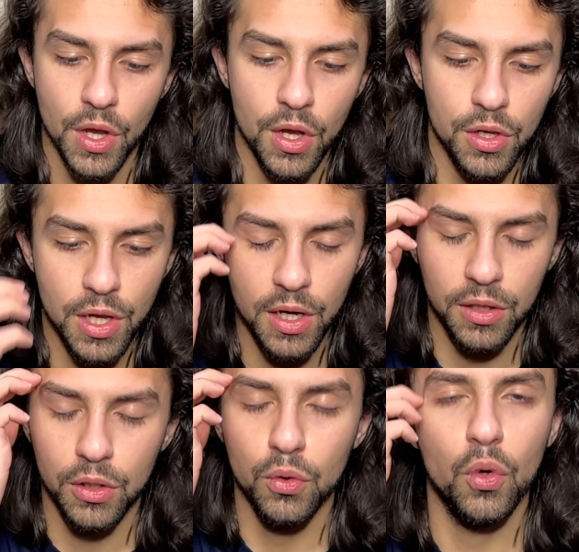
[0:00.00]
you get a
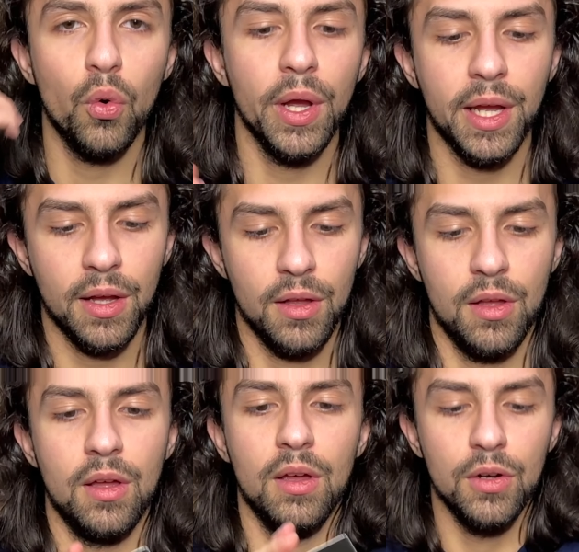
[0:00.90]
little quick
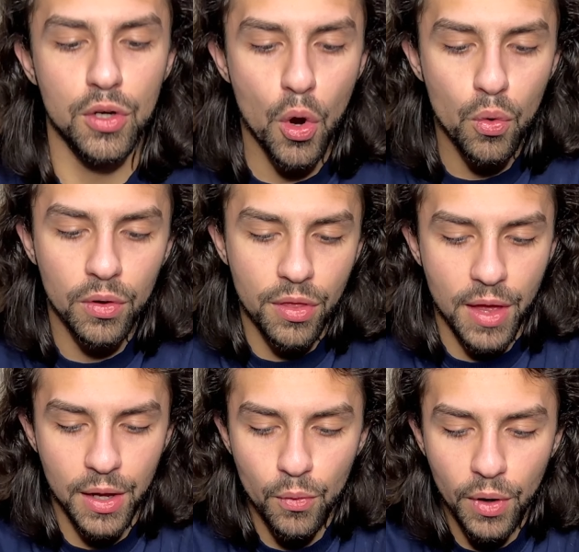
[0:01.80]
note
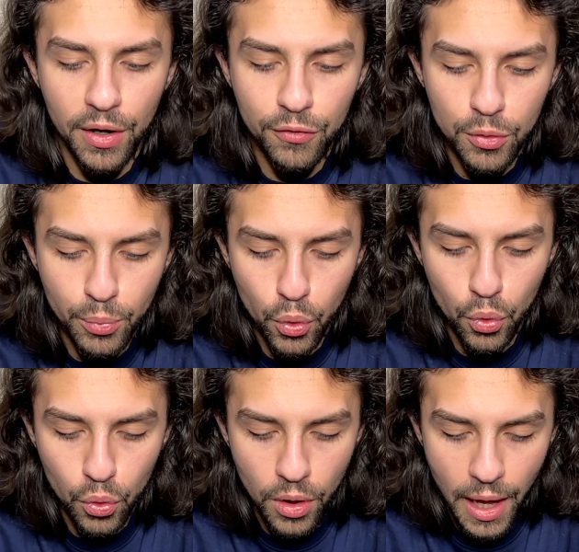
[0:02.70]
thing where if you
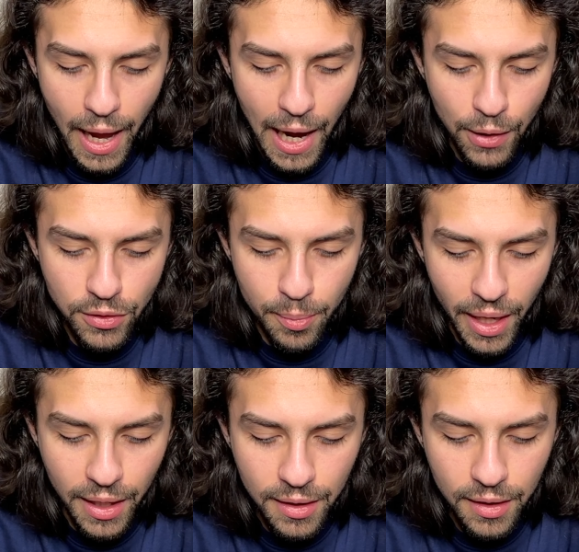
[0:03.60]
pull out the
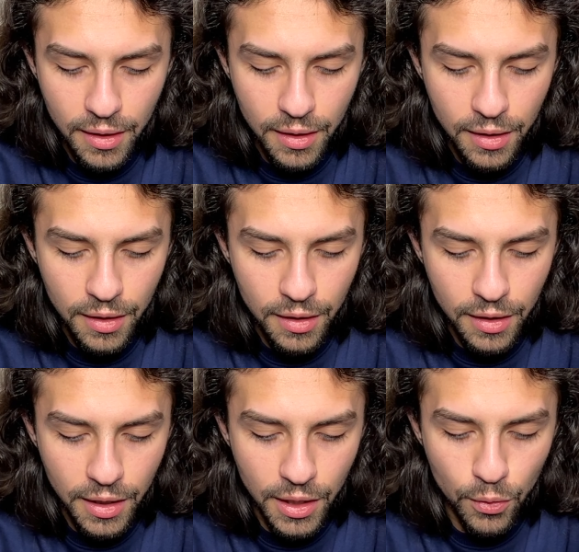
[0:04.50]
pen,
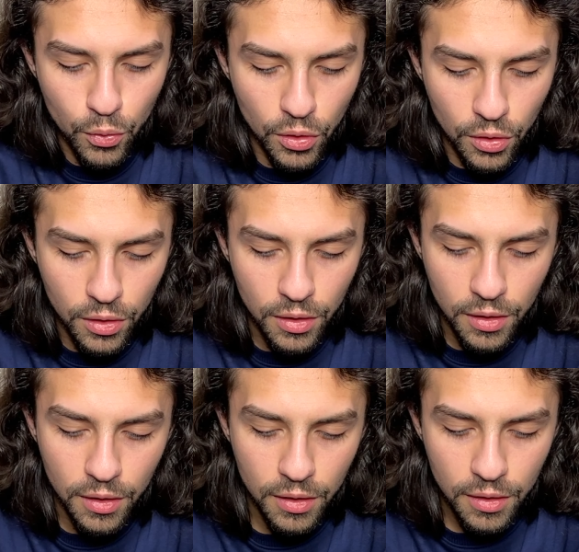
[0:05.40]
it will
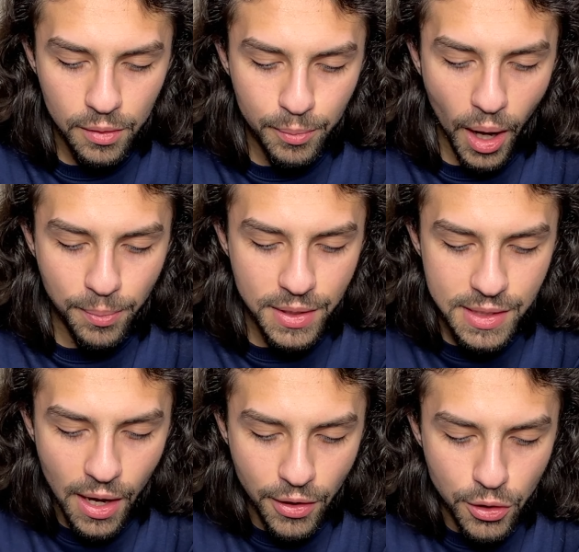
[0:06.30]
pop this
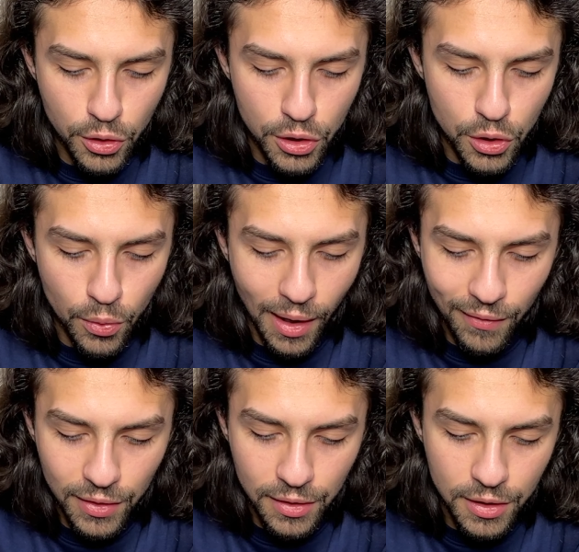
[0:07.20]
out and you can do
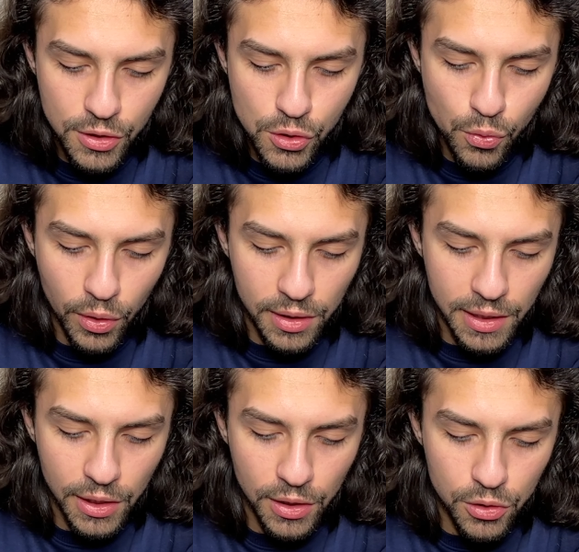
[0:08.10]
whatever
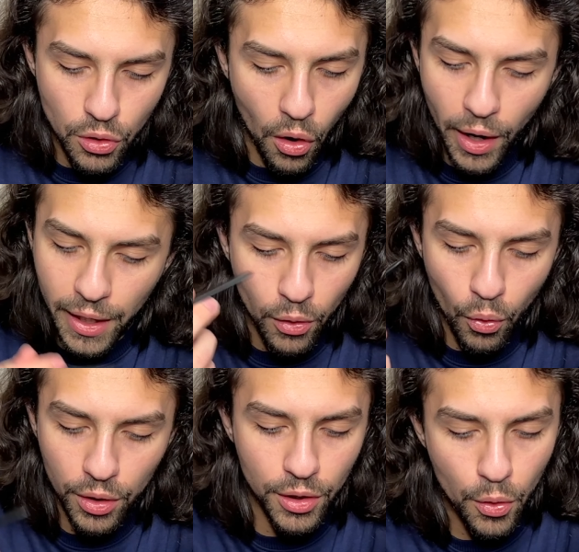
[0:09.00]
squiggly drawing
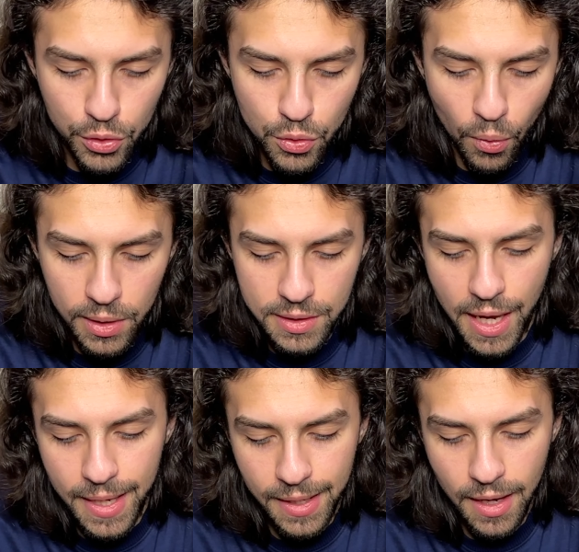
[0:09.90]
or note you want to
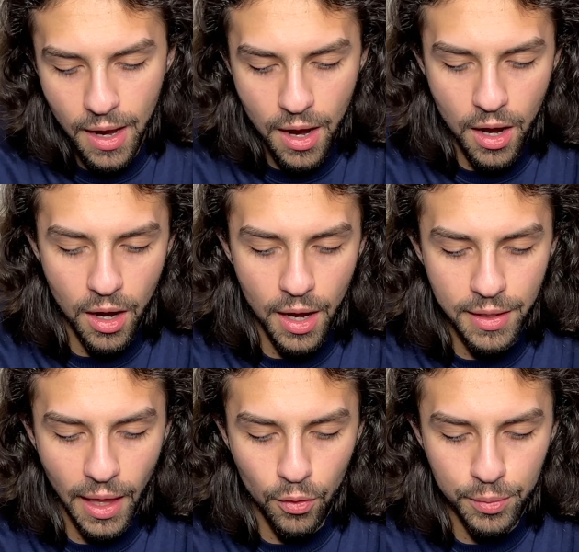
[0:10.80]
take, and
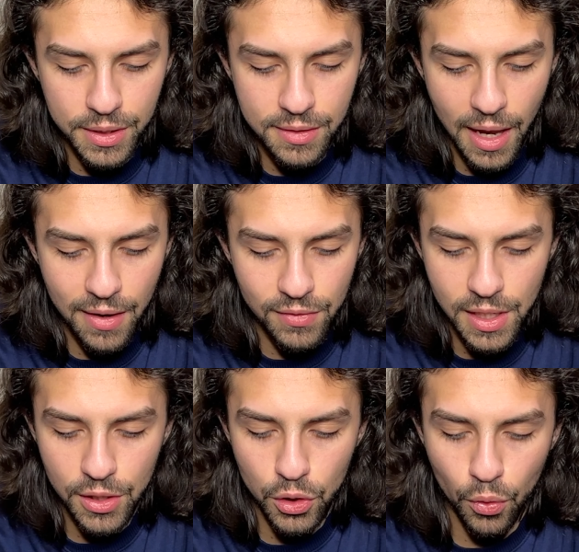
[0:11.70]
that will be saved
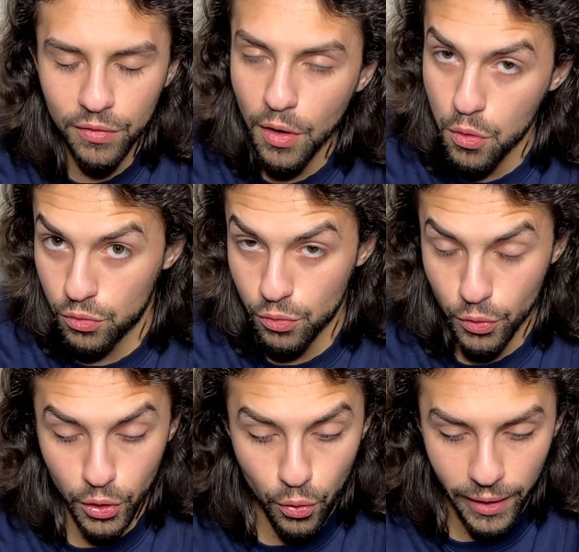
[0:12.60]
in your phone
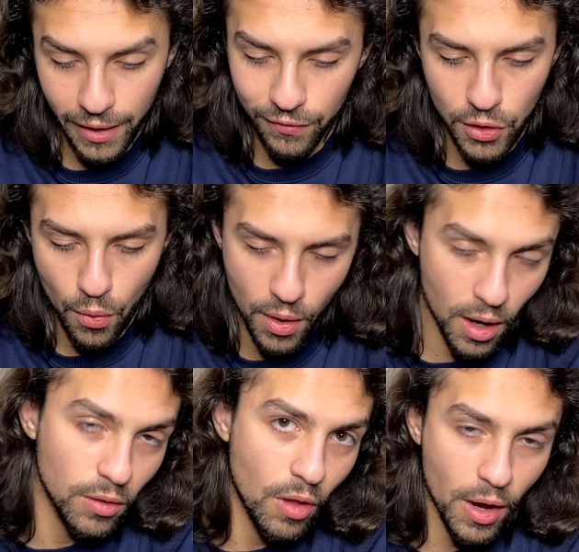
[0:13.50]
real quick if you don't want to
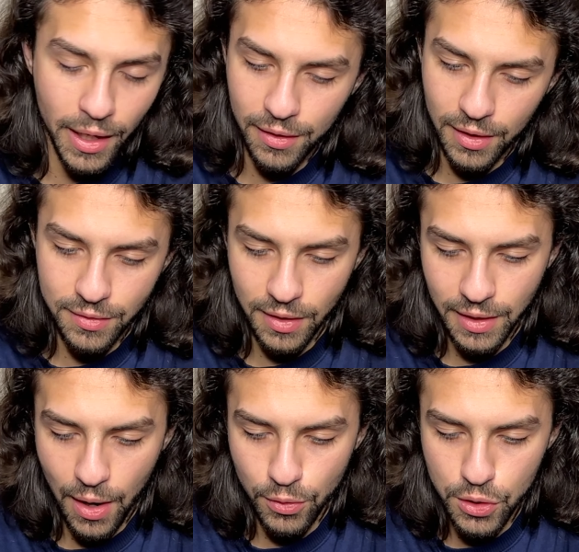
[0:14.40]
unlock it and things like
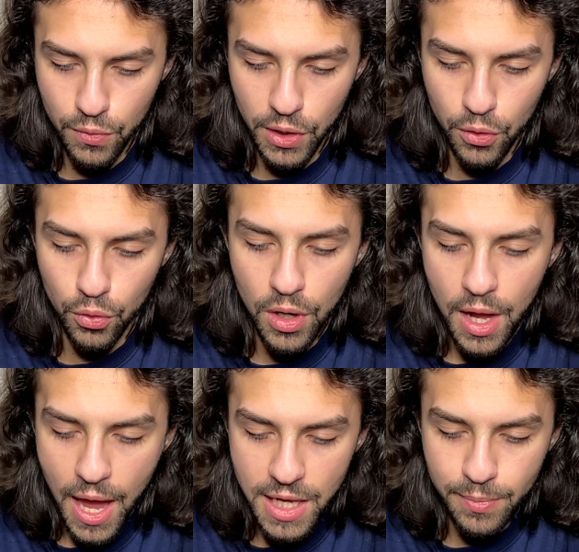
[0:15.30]
that, which is really cool.
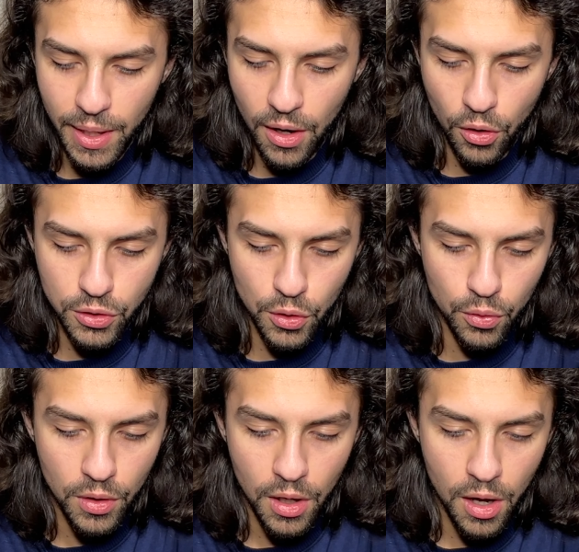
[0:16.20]
S Pen
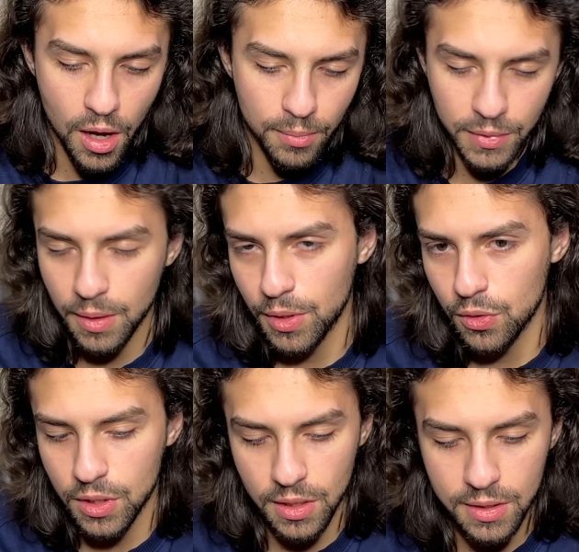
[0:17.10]
also can be used
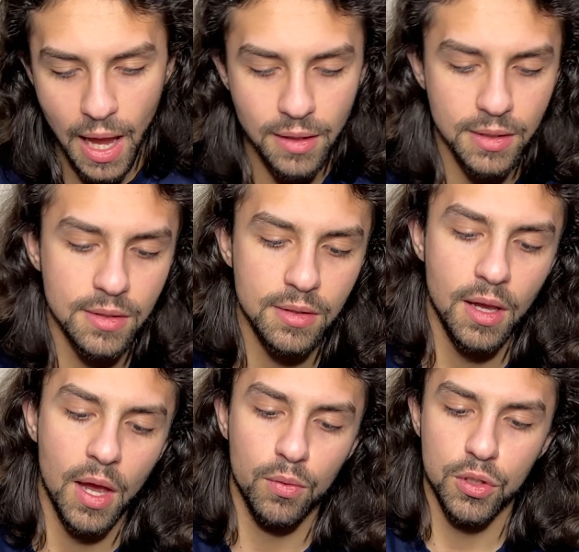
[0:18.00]
as a stylus,
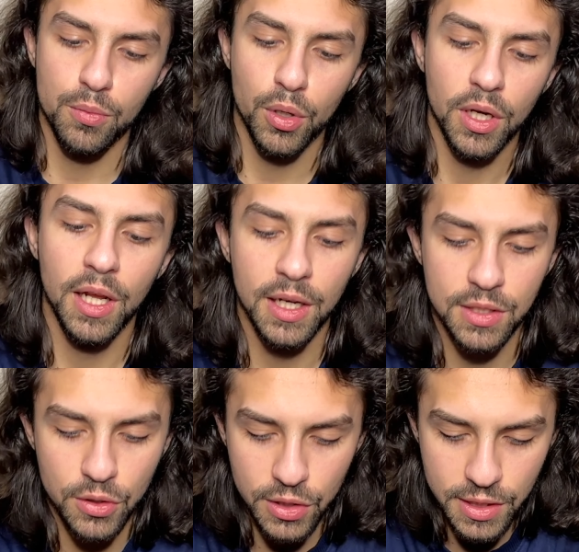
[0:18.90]
and once you put it in, as
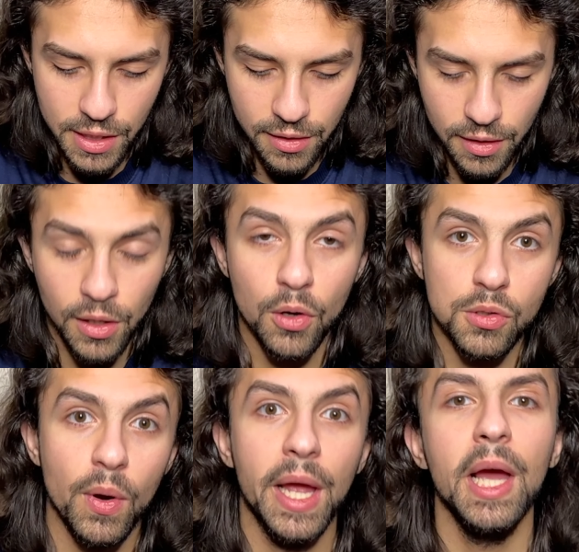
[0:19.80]
you can see, it goes
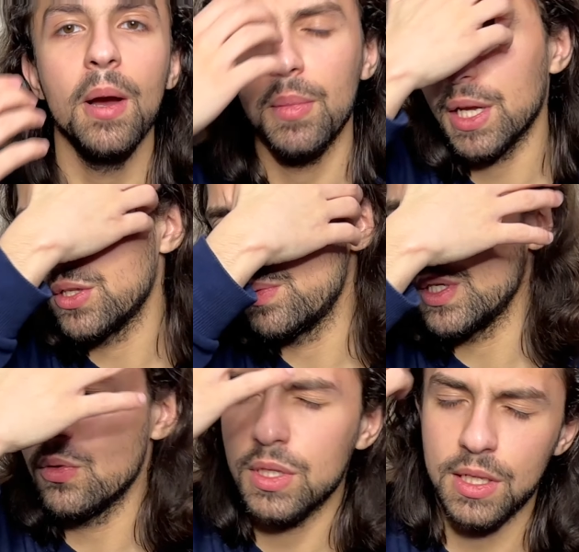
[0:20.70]
away, but it can be
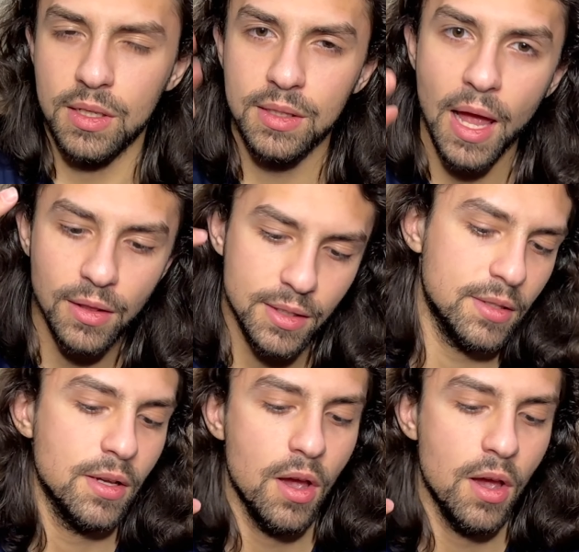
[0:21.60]
used as a stylus,